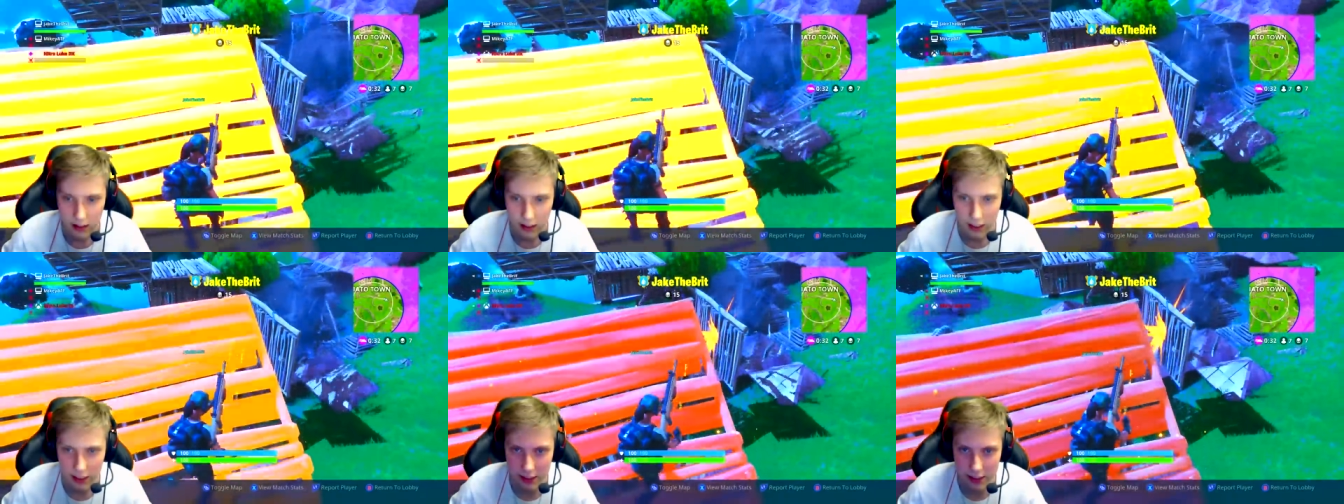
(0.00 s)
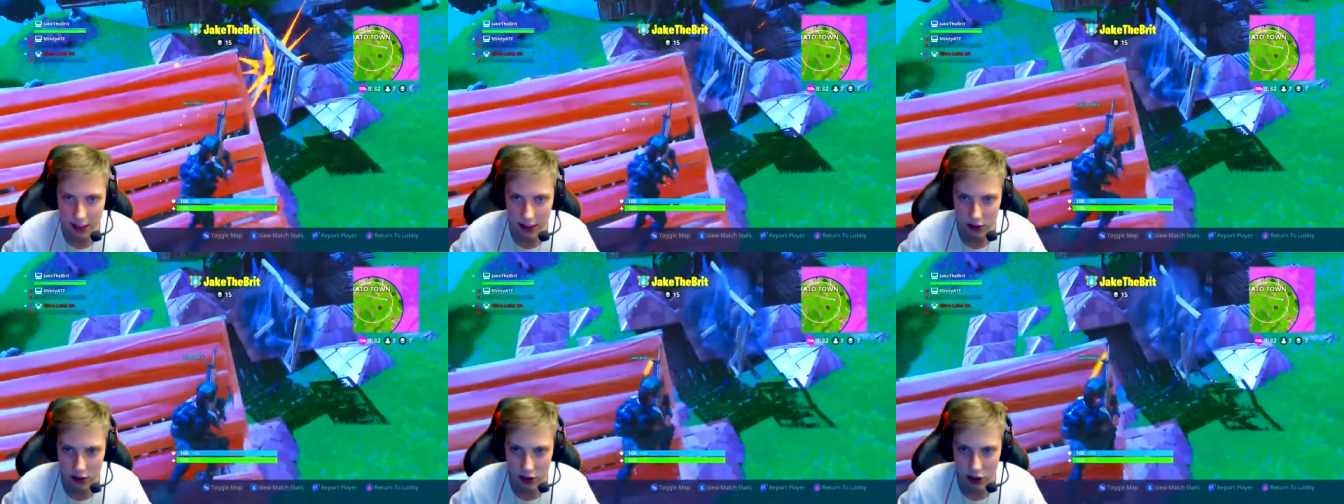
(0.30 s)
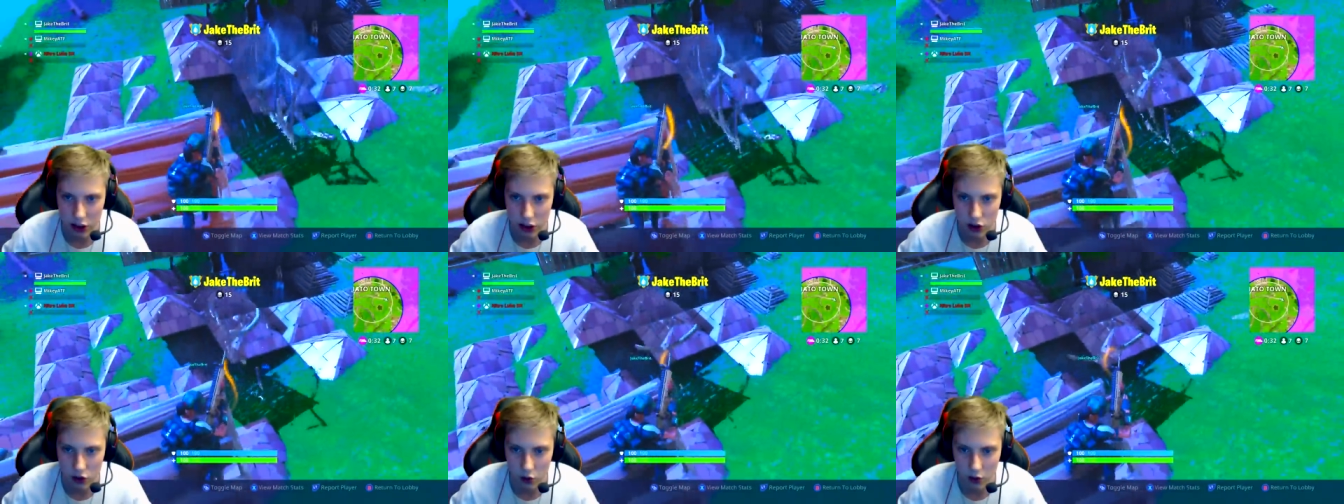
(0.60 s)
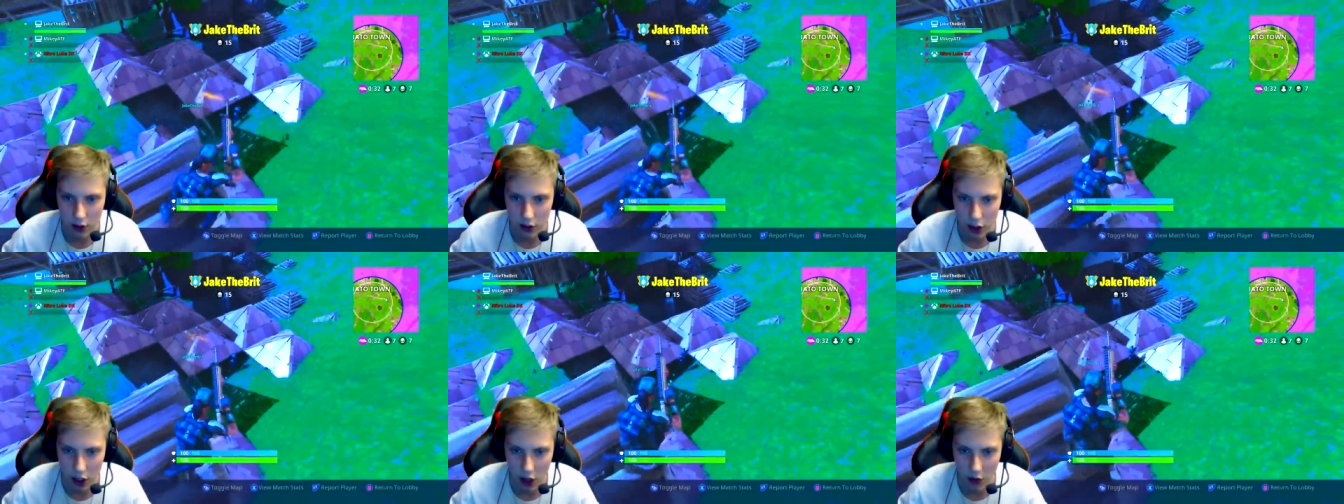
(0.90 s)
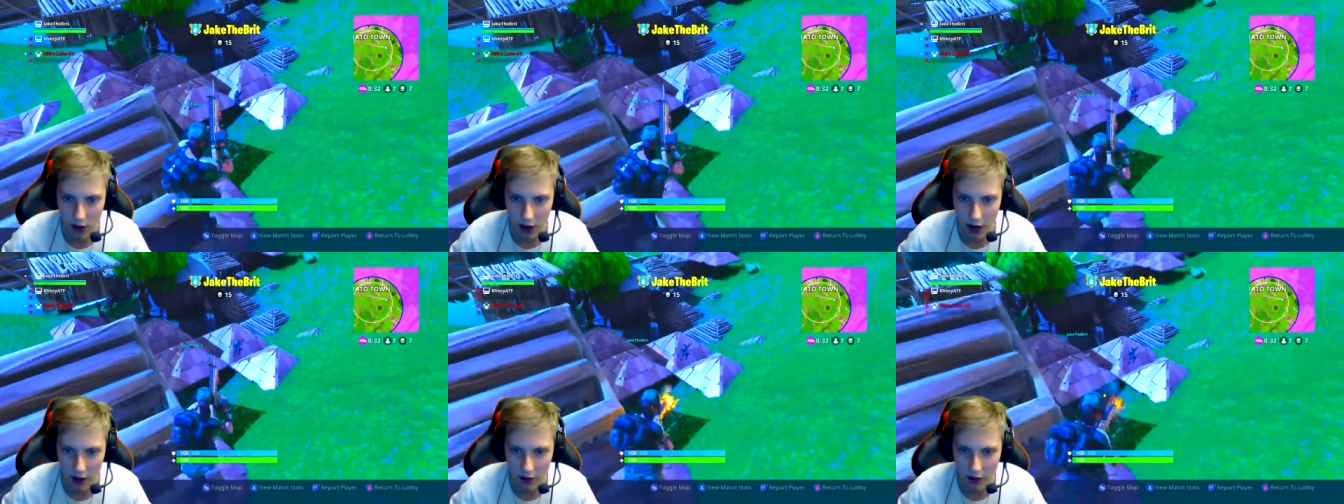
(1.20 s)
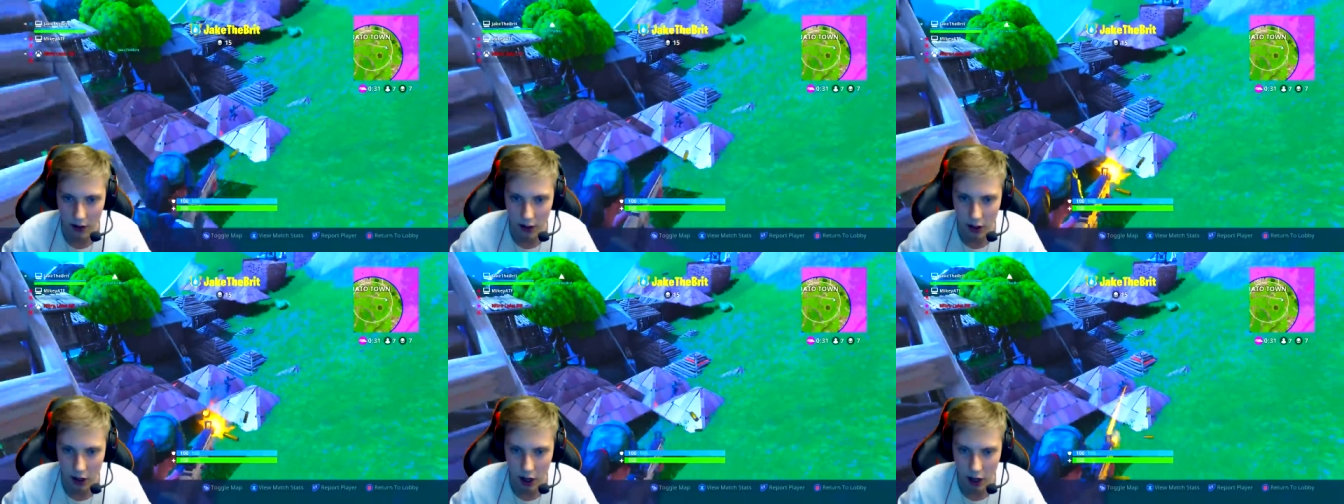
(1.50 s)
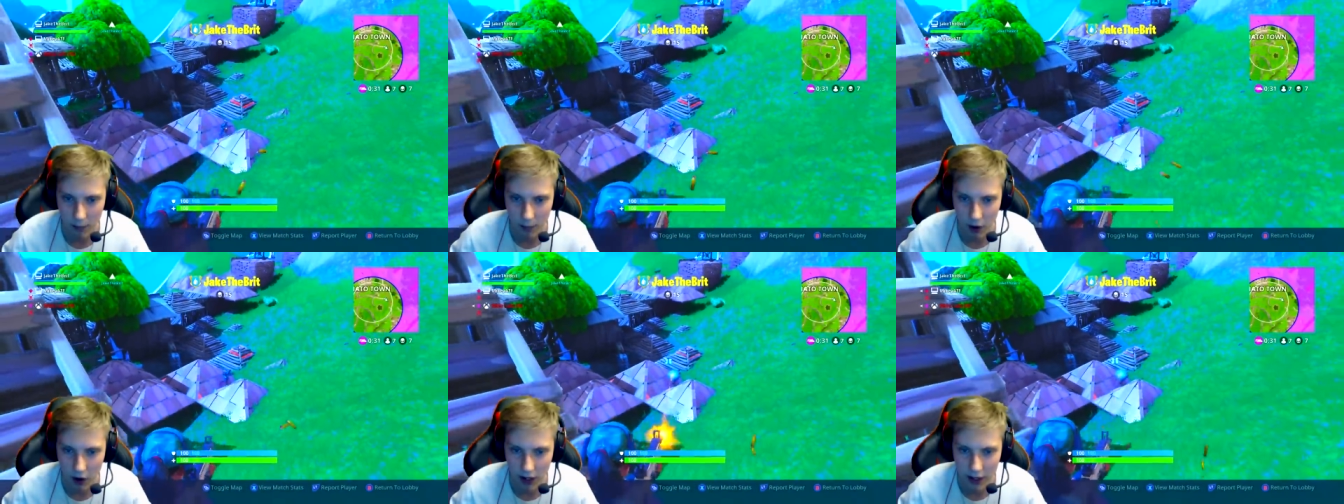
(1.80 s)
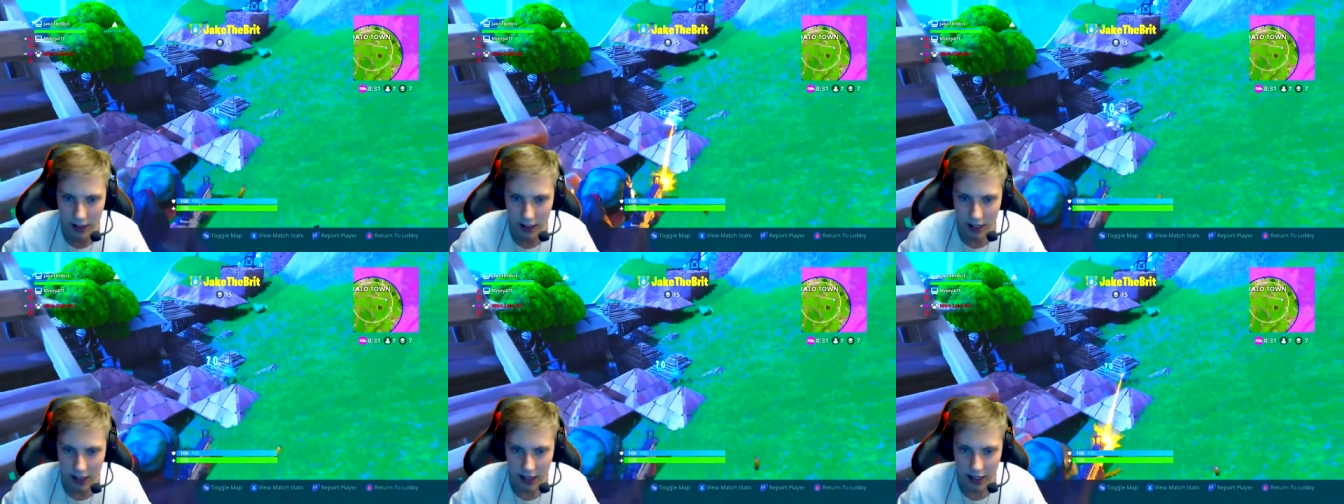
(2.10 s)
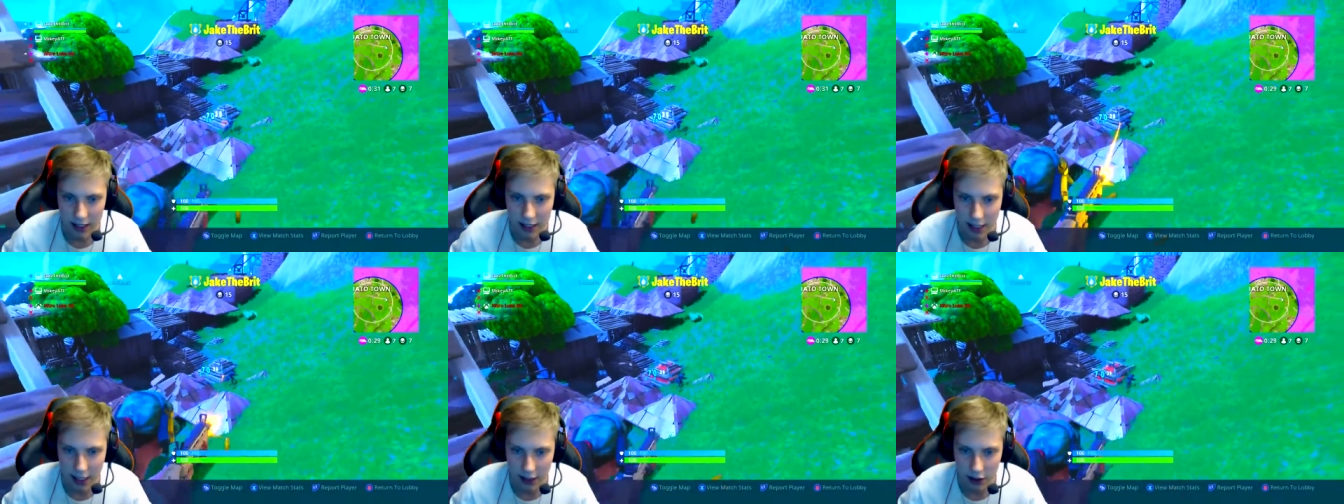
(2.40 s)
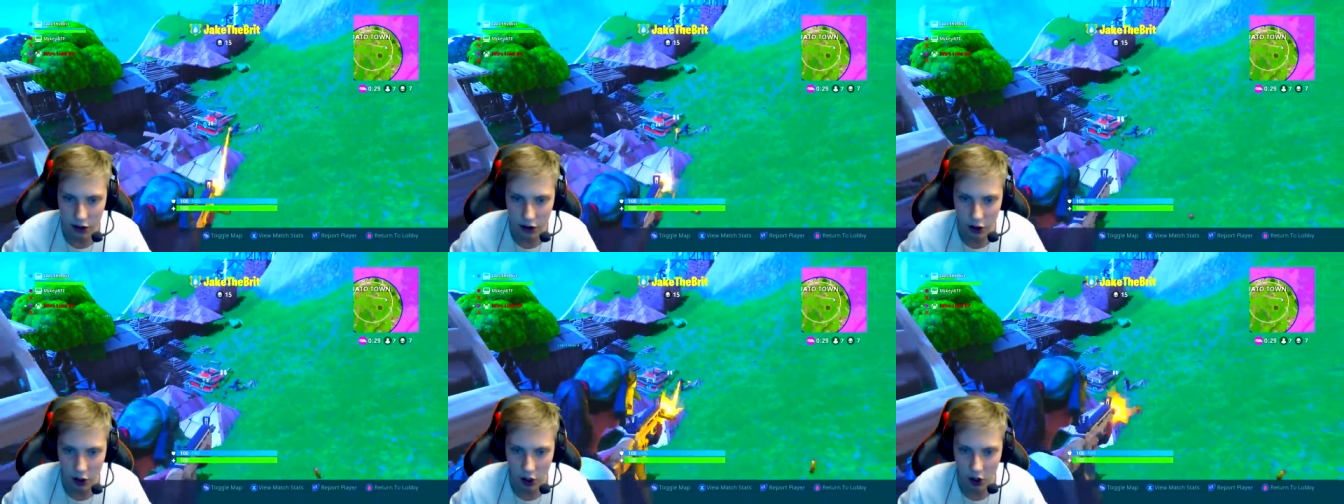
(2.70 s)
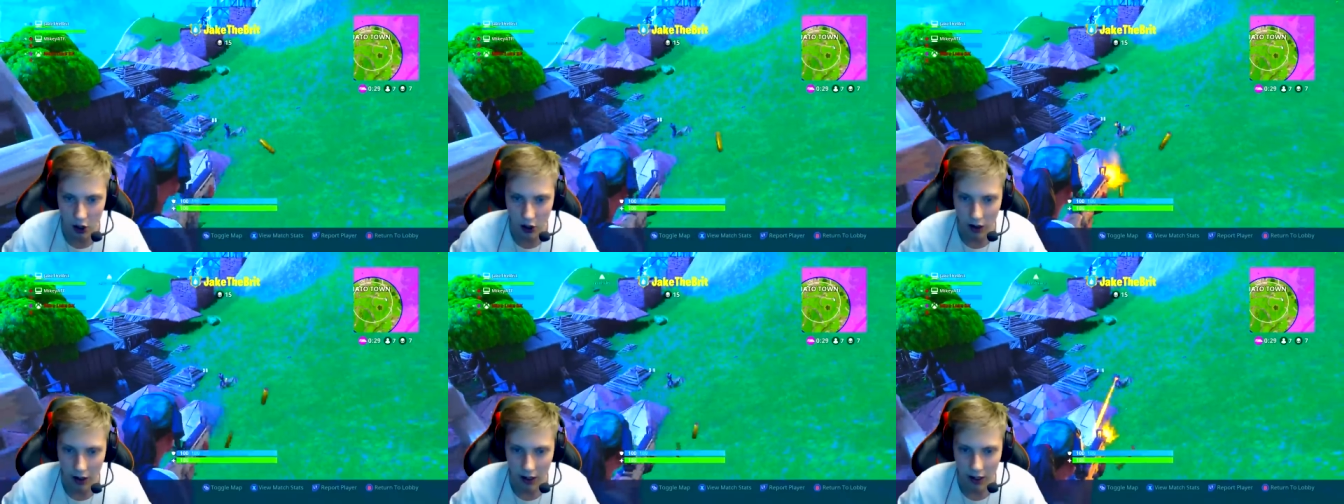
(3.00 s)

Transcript: He's literally destroyed his own area. The carbide is getting shot.